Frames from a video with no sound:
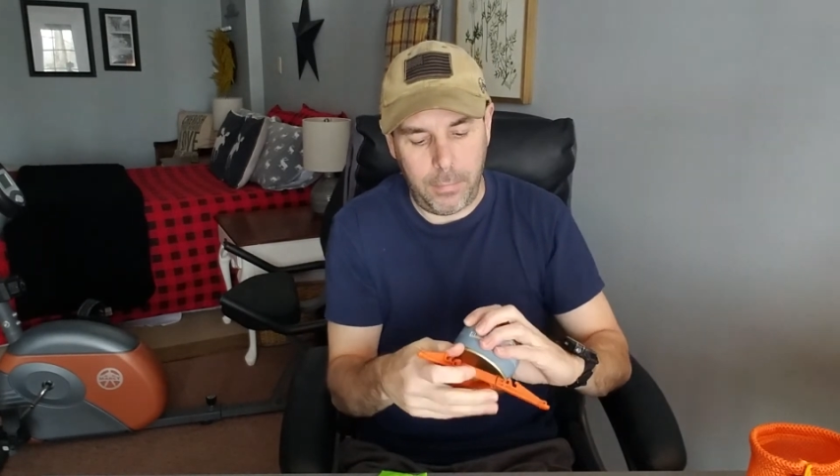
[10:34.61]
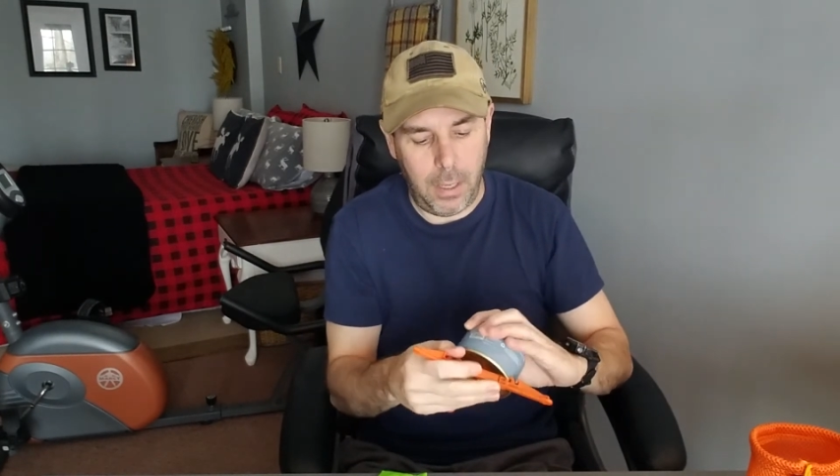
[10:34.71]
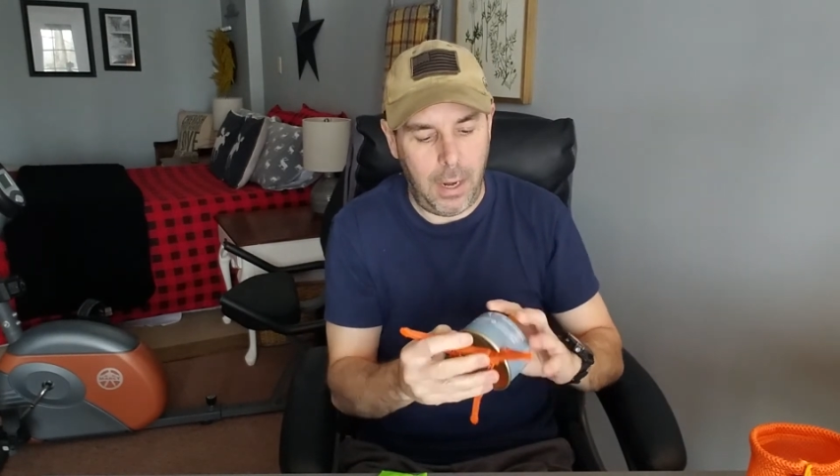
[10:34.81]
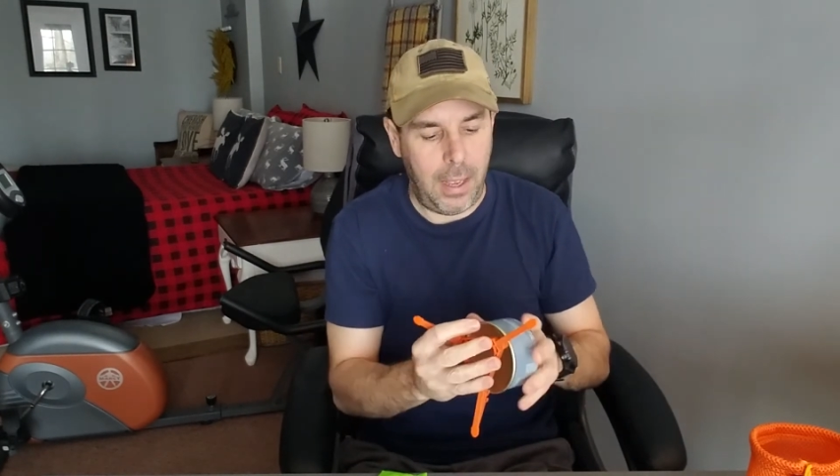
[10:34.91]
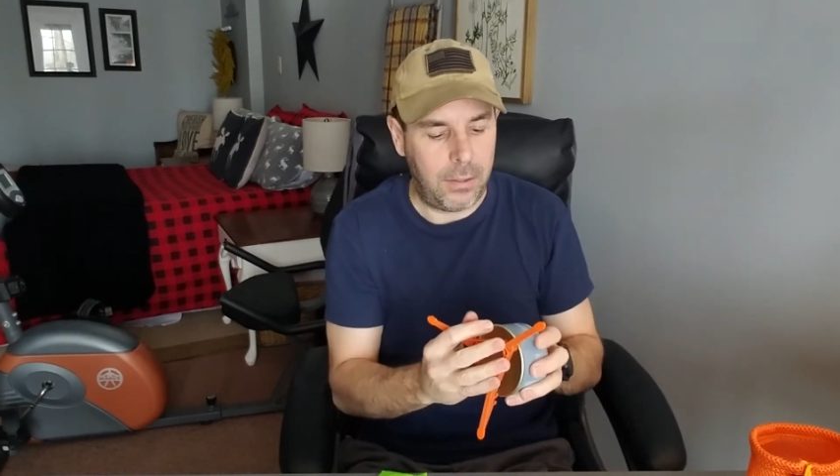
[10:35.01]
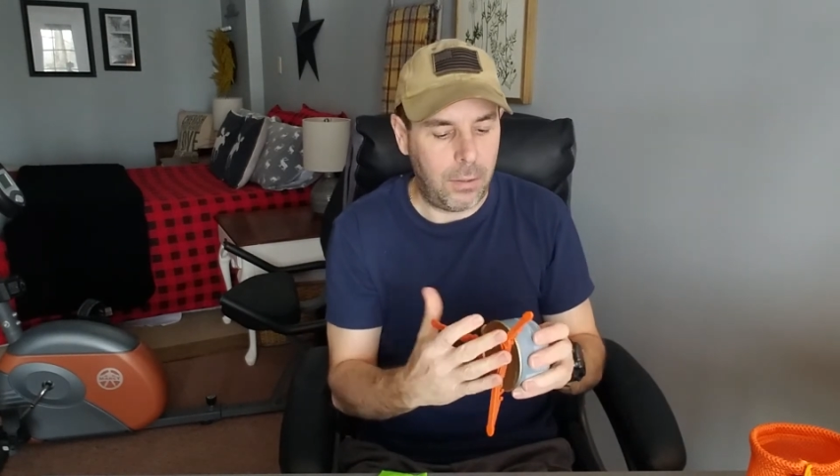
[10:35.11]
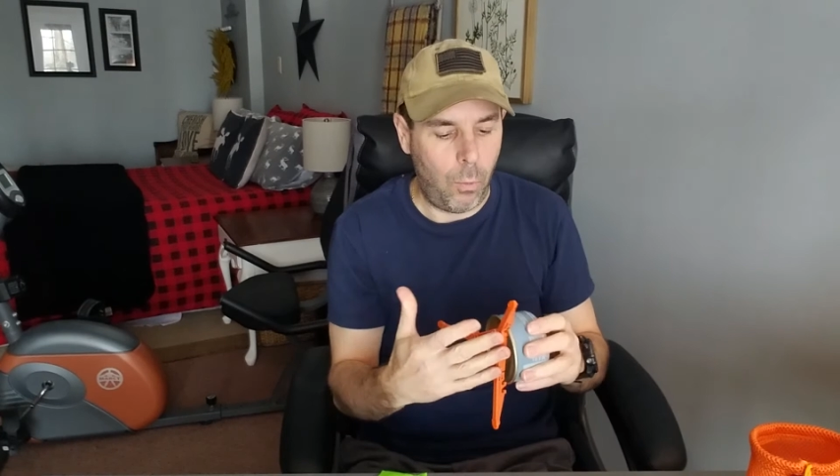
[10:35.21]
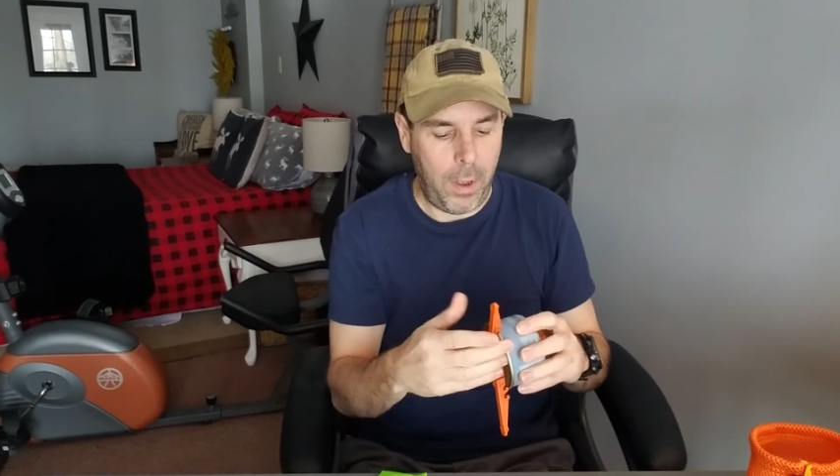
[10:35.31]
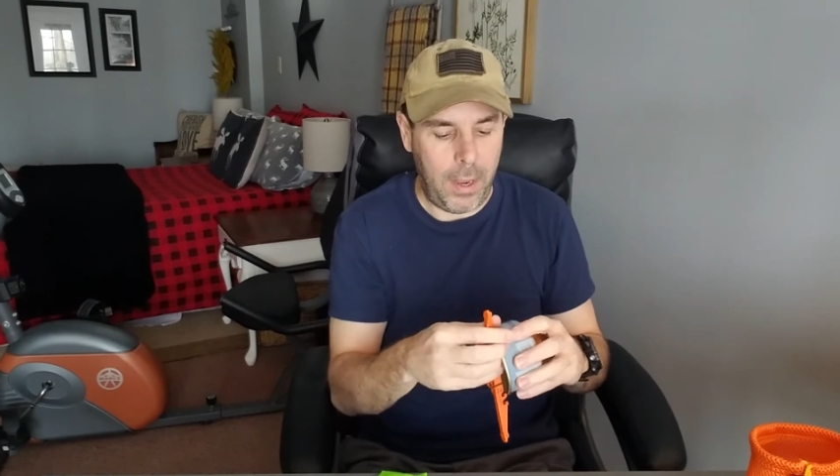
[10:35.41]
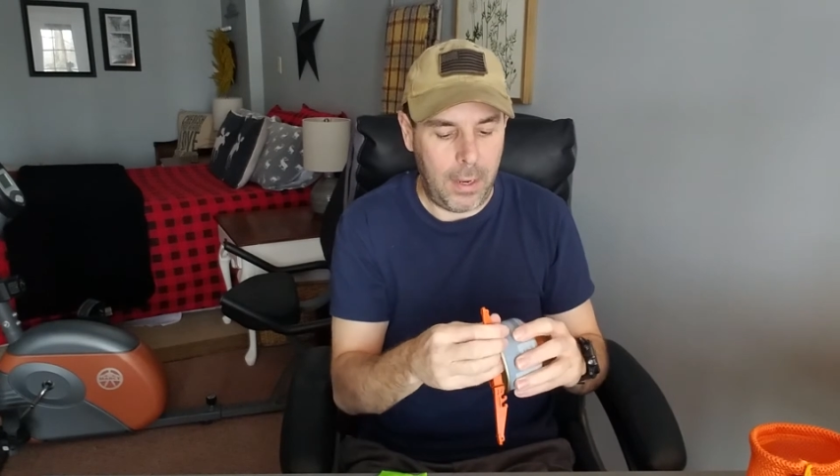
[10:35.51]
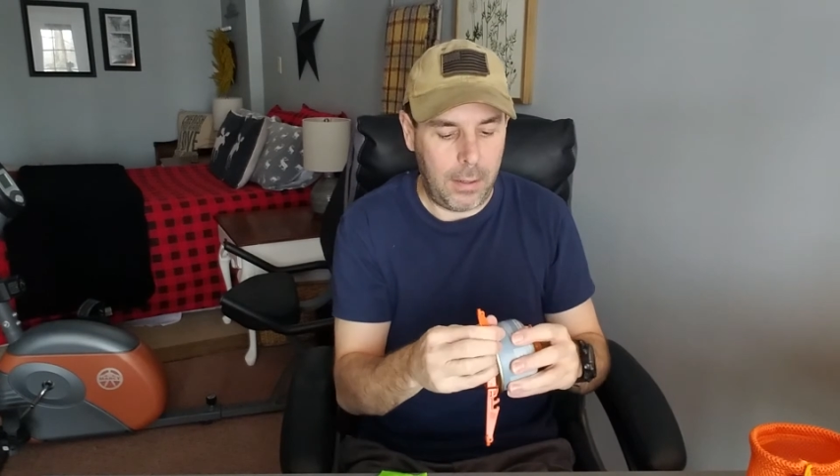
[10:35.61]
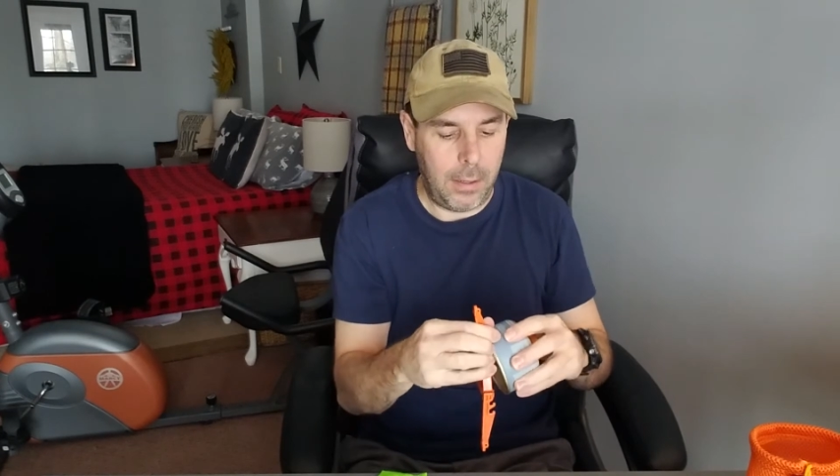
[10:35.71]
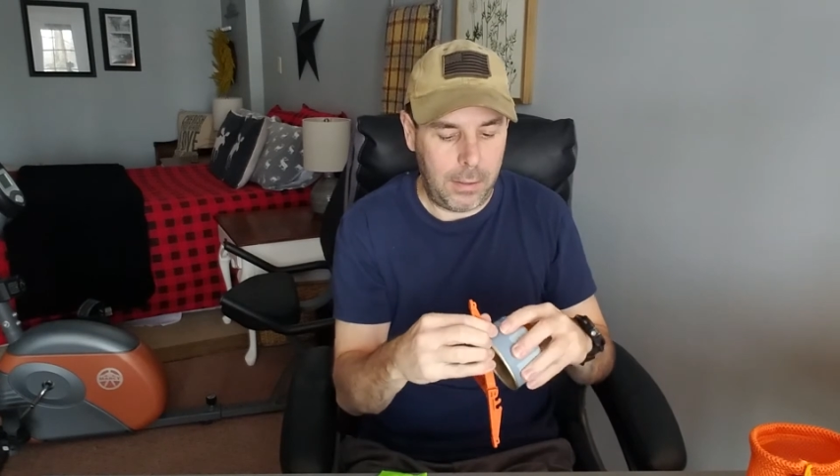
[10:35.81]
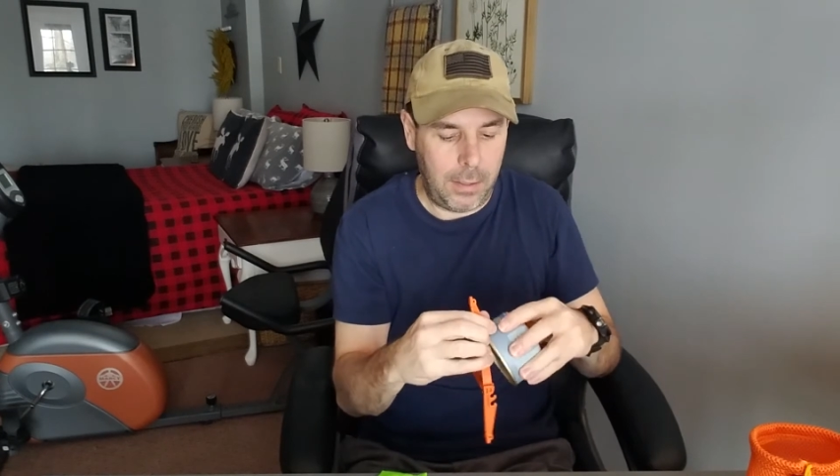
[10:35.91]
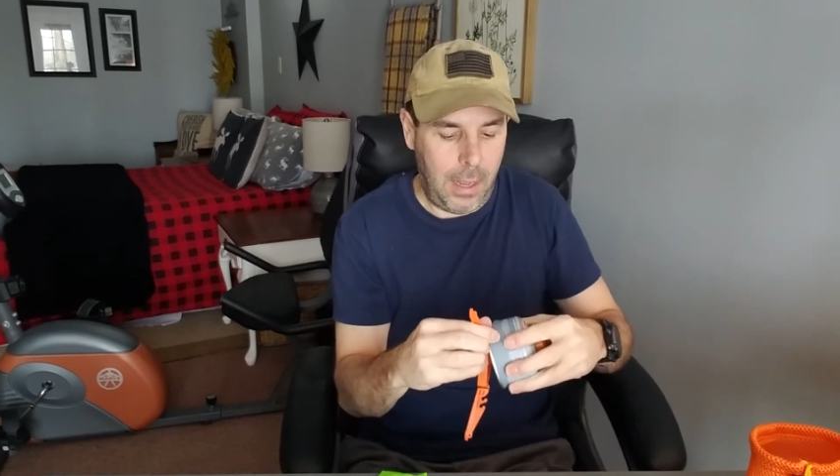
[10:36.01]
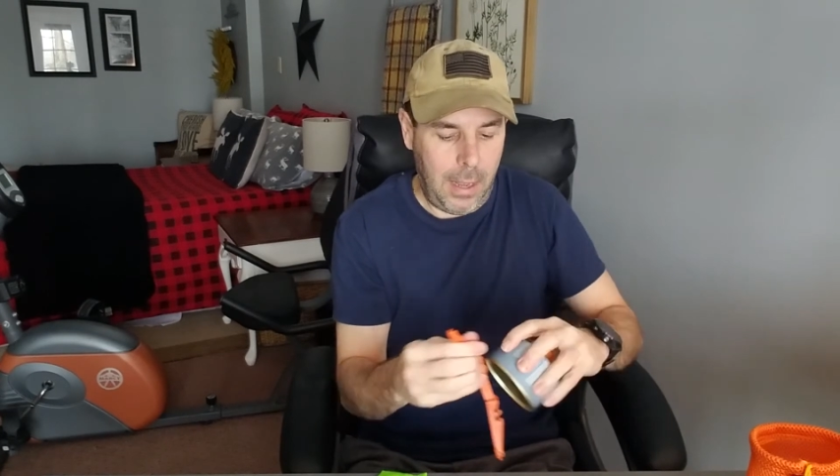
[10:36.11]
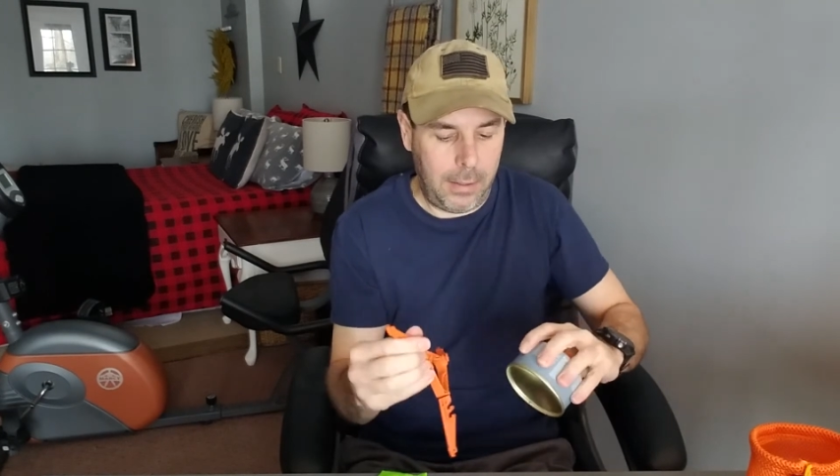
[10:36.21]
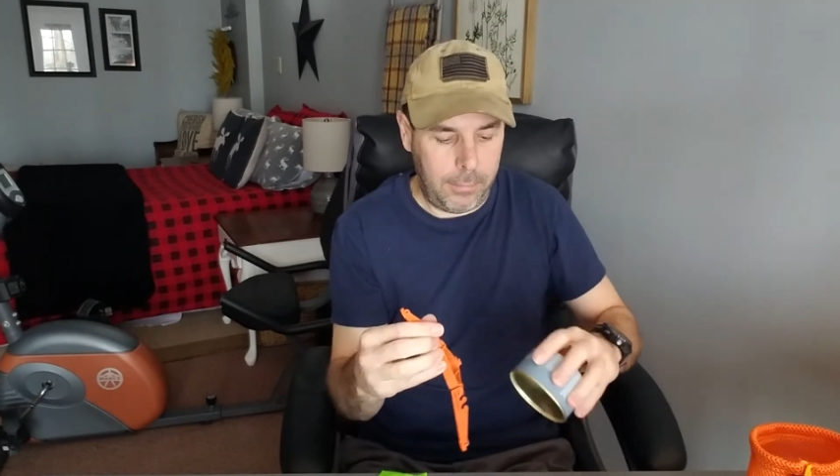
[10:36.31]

it adds some weight. It's not